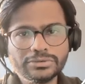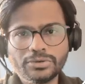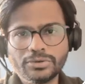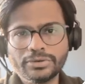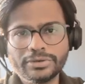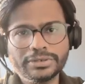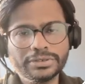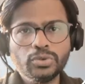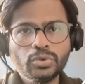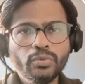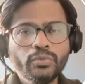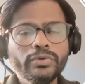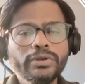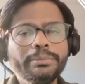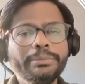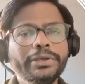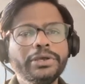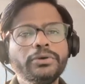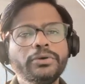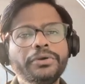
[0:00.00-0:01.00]
or you will
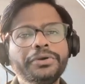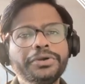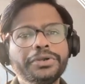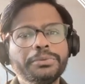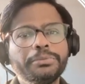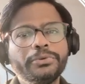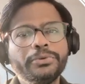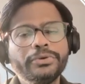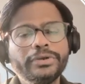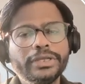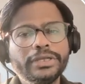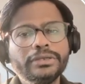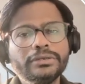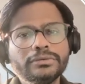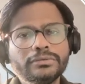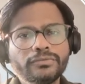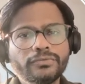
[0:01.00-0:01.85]
be contributing